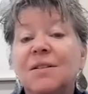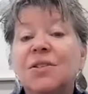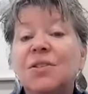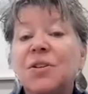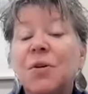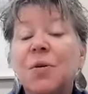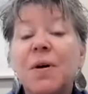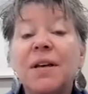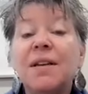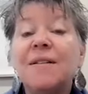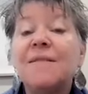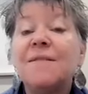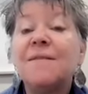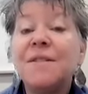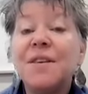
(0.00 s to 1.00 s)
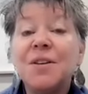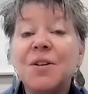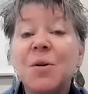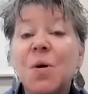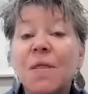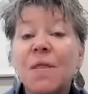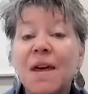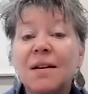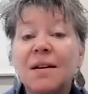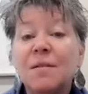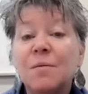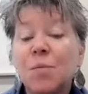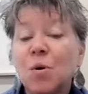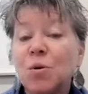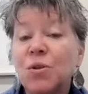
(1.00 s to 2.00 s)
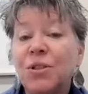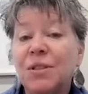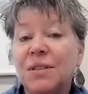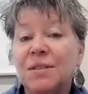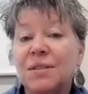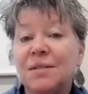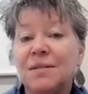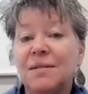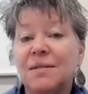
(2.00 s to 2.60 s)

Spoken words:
To go ahead and feel that emotion